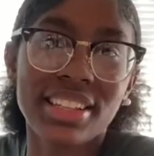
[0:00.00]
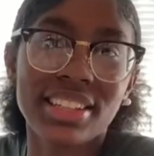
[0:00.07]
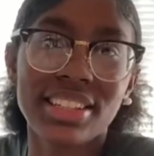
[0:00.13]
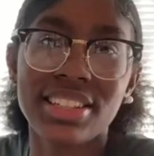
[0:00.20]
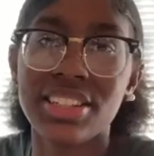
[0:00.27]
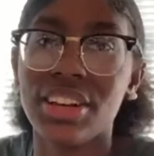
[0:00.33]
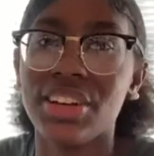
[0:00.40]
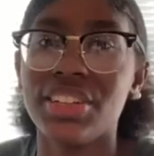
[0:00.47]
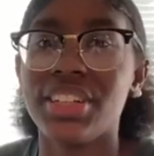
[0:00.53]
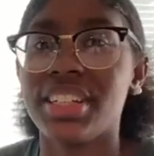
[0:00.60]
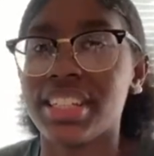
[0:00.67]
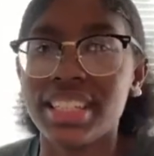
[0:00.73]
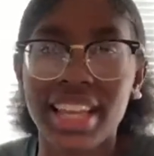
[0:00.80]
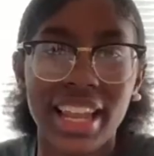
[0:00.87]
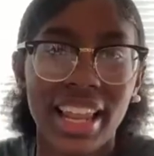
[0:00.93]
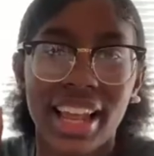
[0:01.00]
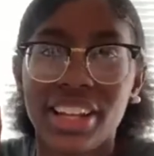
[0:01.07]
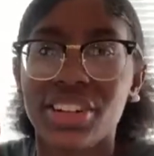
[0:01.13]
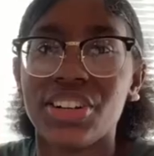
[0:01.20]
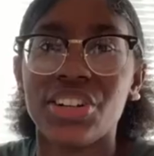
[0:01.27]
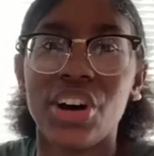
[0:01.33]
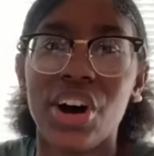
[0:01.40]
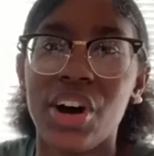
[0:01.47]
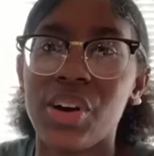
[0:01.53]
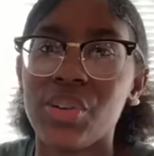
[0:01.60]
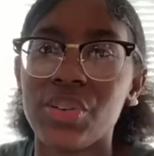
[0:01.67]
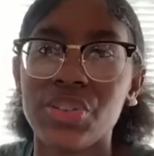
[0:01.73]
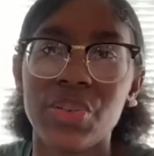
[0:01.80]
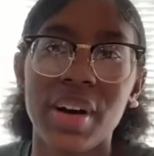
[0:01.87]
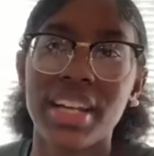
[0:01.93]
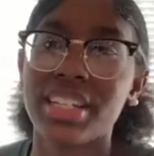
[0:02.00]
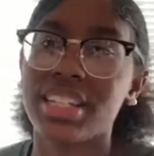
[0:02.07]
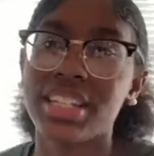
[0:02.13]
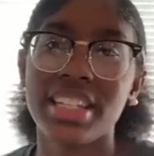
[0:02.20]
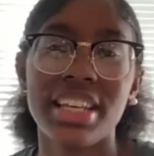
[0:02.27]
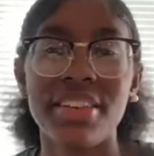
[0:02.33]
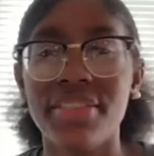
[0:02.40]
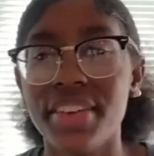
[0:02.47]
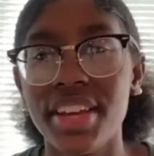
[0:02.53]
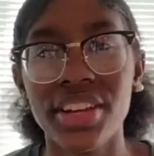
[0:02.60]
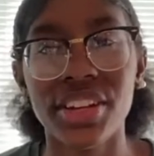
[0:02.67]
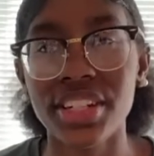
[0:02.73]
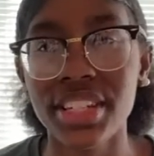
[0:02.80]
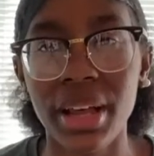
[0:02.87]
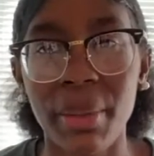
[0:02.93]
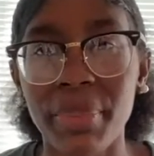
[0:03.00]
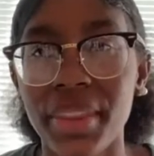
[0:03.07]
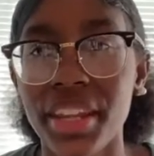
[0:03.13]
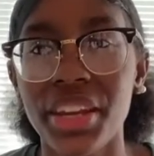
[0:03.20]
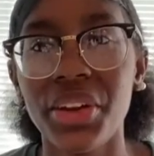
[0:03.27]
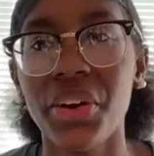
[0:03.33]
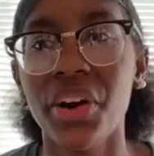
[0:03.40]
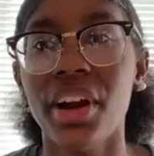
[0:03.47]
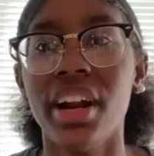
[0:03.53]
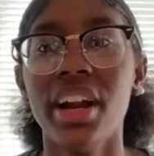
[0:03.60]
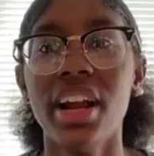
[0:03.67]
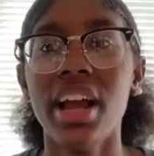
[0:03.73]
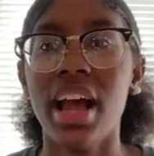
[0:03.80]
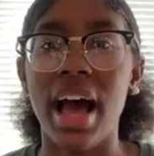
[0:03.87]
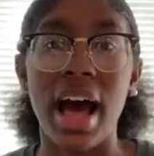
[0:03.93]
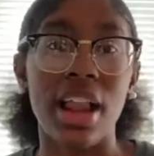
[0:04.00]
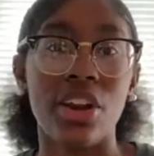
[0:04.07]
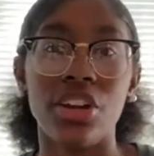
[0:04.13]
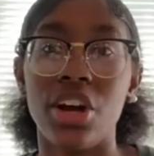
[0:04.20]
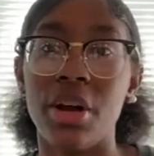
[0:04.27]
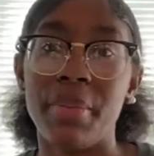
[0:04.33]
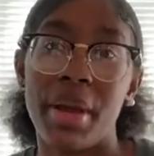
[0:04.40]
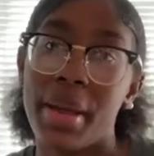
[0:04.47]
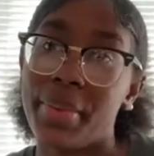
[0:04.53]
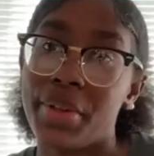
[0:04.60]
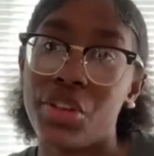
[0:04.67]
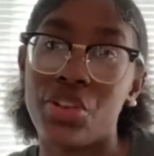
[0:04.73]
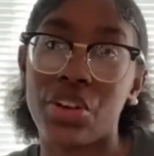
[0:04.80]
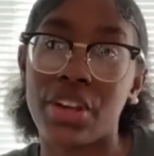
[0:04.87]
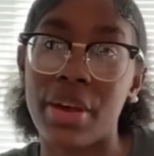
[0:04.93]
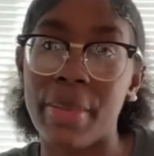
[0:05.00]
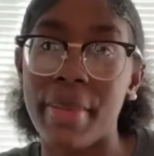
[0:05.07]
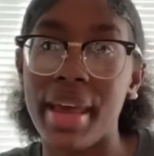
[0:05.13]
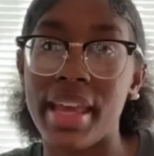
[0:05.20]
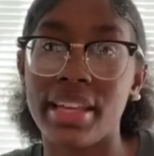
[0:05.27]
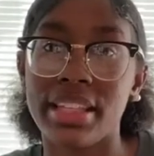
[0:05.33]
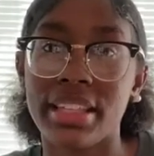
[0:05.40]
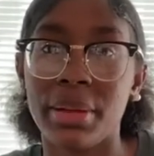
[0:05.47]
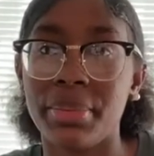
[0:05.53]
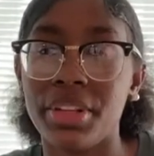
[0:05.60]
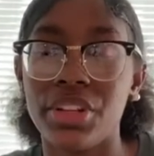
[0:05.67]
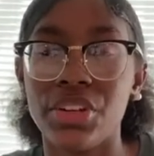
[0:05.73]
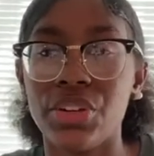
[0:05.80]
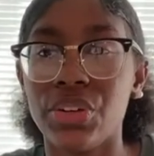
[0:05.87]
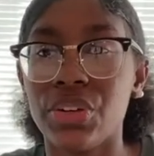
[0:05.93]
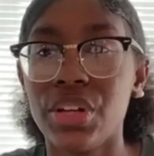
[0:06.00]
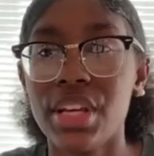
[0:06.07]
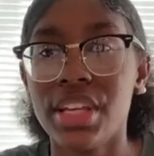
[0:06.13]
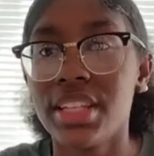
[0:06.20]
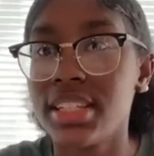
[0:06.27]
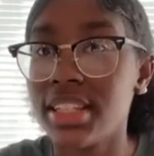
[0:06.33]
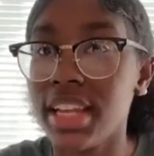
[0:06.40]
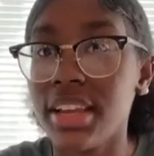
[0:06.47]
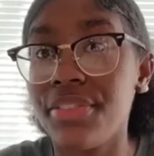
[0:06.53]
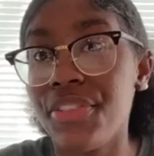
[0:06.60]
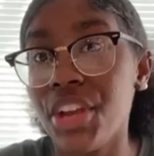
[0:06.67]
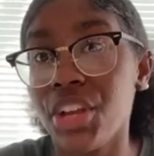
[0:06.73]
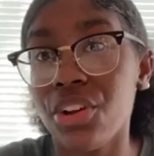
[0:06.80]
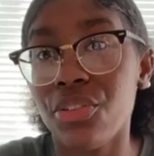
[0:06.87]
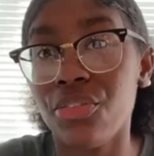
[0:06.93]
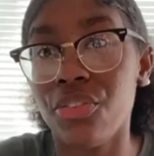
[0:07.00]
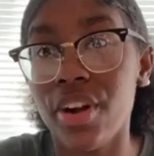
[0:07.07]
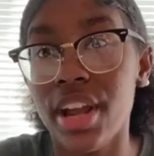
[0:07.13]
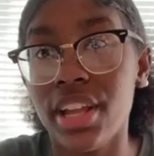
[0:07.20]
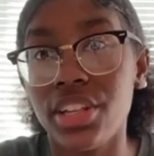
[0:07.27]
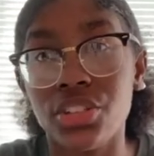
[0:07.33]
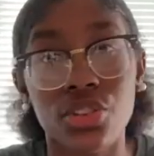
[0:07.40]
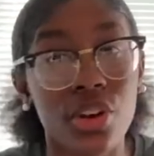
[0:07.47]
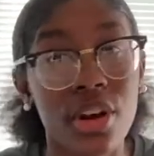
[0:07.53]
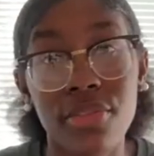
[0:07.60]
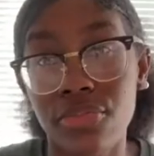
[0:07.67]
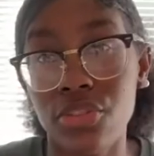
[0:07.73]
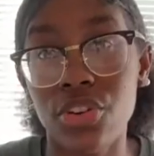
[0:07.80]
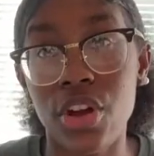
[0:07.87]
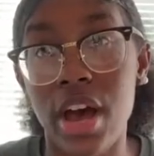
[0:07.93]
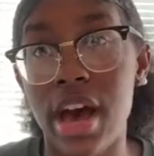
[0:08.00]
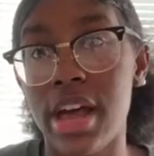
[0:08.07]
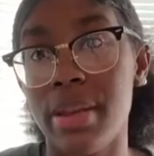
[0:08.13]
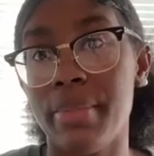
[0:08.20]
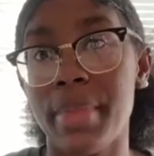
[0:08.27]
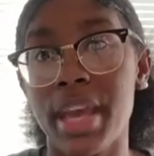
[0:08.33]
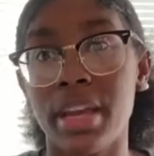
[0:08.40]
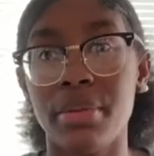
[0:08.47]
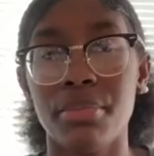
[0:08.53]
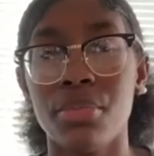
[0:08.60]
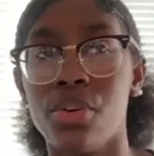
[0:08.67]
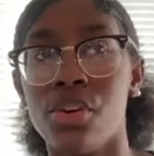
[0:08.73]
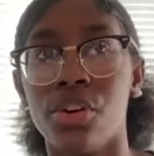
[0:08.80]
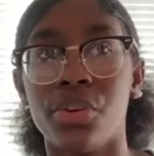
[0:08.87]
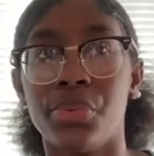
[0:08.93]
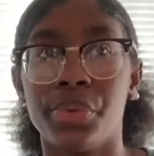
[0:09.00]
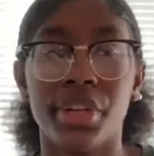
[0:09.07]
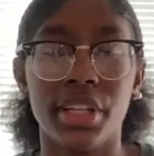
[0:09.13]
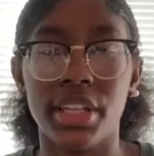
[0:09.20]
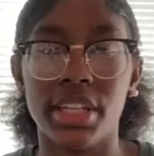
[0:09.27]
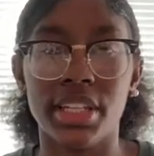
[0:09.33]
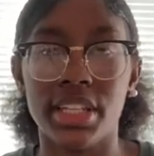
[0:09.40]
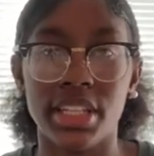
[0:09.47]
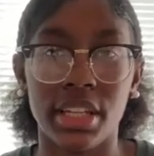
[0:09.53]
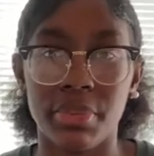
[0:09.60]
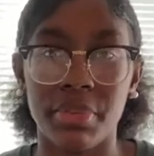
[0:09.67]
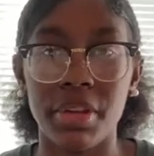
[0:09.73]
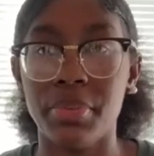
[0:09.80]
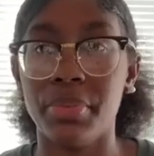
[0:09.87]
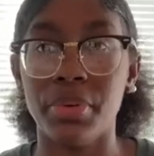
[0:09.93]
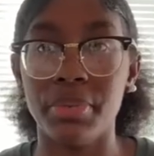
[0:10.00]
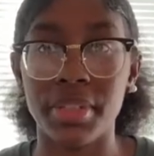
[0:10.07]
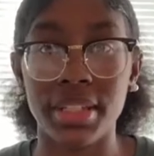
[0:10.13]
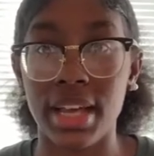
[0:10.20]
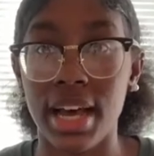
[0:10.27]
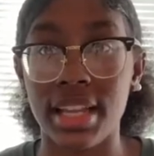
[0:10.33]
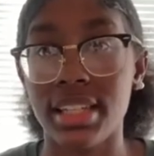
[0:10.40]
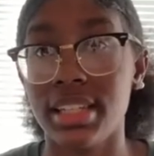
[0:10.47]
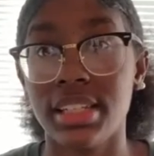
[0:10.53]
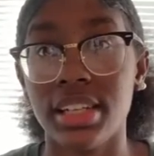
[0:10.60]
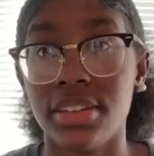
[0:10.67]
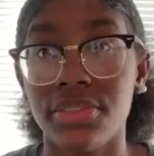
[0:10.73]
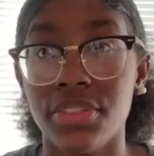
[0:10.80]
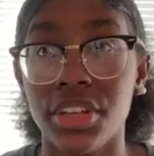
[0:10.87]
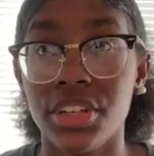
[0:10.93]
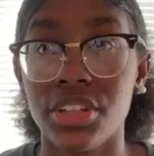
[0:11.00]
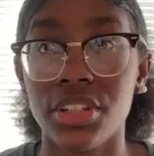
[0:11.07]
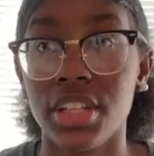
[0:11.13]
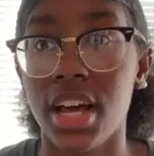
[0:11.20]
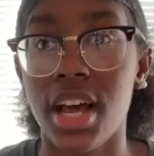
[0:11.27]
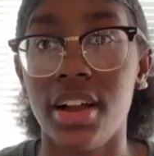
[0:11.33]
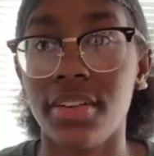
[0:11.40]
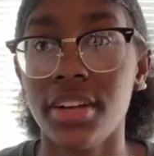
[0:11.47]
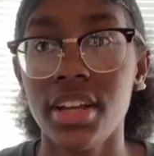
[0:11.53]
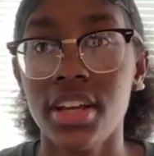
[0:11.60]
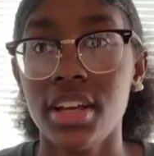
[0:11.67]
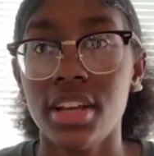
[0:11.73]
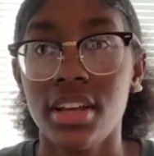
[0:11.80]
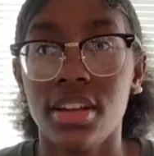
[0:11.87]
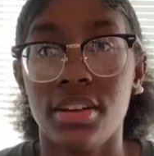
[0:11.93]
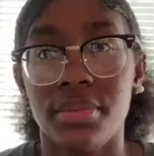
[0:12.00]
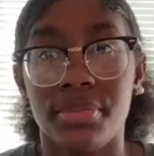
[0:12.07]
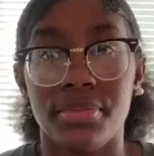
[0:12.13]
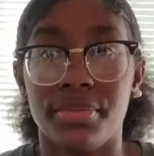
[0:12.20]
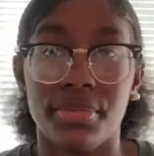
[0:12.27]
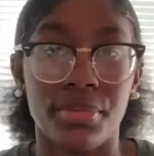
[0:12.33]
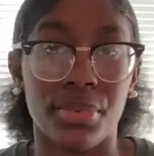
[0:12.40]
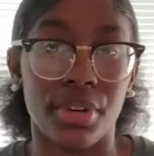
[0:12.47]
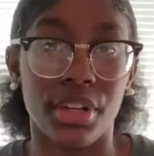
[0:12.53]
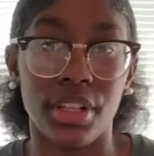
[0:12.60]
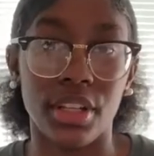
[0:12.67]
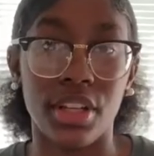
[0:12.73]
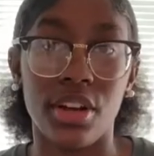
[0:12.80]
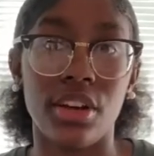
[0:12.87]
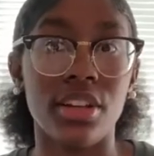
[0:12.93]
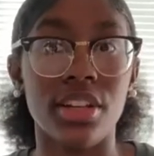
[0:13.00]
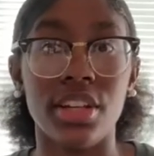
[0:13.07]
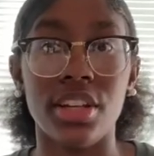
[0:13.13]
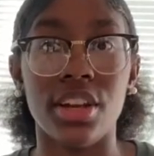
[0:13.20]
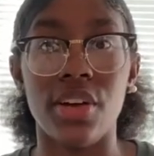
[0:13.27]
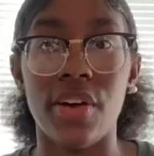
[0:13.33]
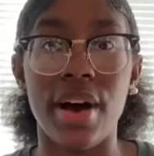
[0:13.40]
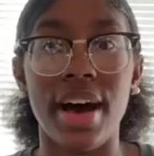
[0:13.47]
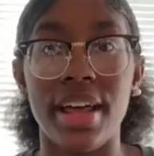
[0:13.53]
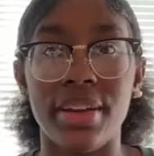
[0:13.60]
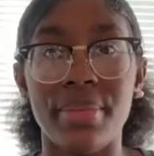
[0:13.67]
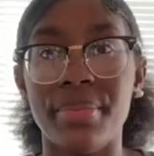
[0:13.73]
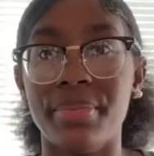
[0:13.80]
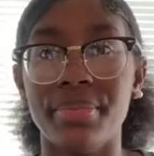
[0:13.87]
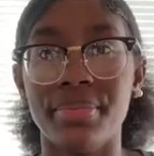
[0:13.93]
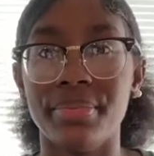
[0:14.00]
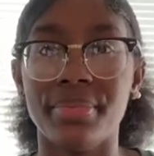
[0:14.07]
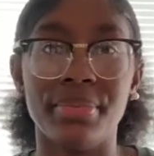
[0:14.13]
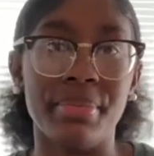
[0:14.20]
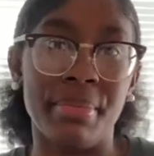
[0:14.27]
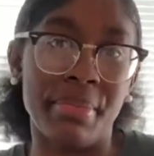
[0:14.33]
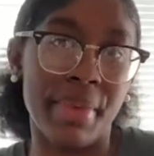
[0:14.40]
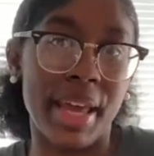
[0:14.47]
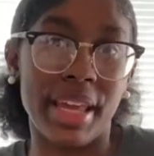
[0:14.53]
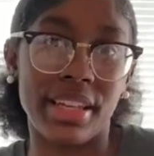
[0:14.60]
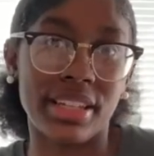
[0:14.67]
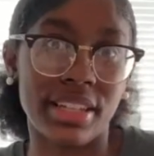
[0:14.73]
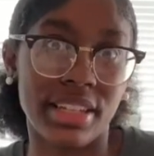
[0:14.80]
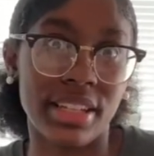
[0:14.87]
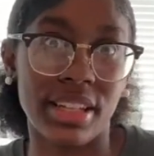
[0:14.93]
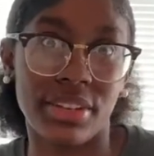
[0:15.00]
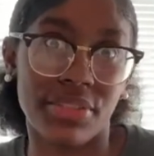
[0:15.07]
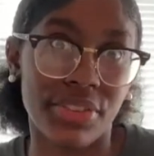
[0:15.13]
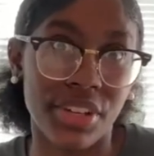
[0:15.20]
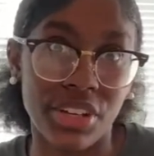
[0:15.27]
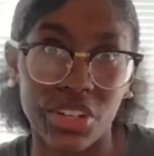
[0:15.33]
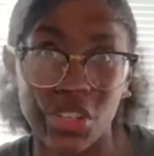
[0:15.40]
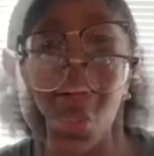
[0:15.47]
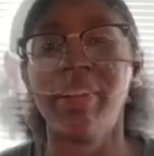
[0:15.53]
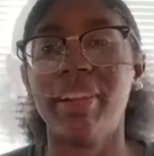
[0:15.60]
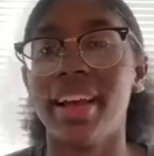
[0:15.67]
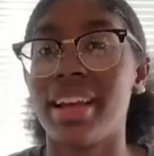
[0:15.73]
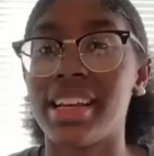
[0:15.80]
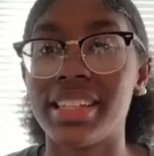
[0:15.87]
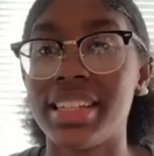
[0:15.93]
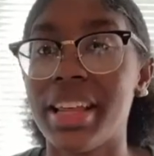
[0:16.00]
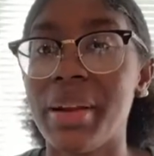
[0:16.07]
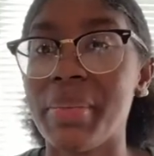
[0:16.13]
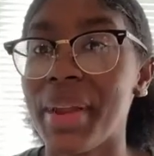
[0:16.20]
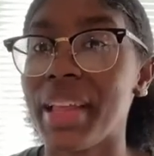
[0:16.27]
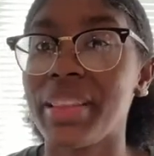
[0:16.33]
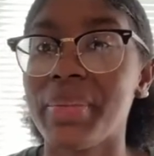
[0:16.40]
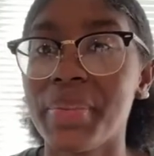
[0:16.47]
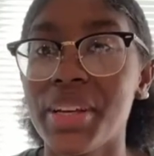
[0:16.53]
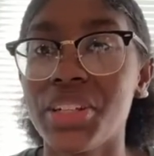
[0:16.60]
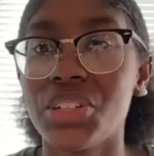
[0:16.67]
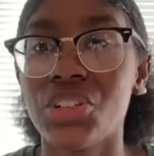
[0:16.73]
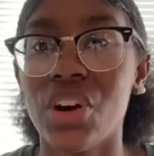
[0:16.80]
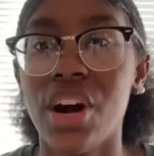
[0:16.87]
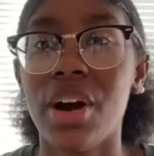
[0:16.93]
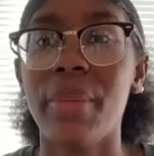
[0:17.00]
So you could say your dog was watching TV or something, or I don't know, maybe you could make some little stick figure friends, or if you know how to make more realistic people besides stick figures. I really only know how to make stick figures. Like I said, I'm not the best drawer,